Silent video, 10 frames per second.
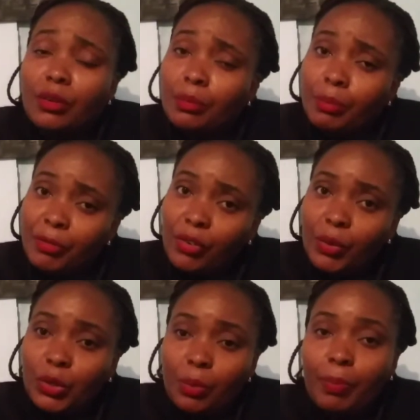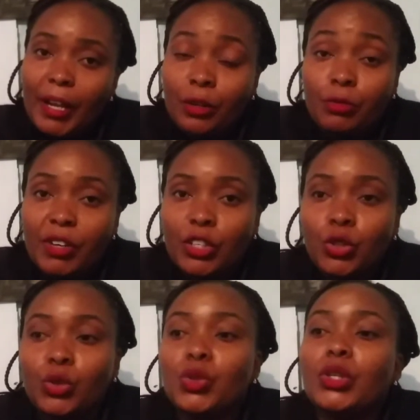before we do plan of
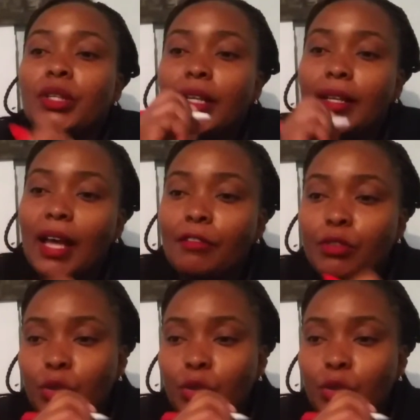action, we'll love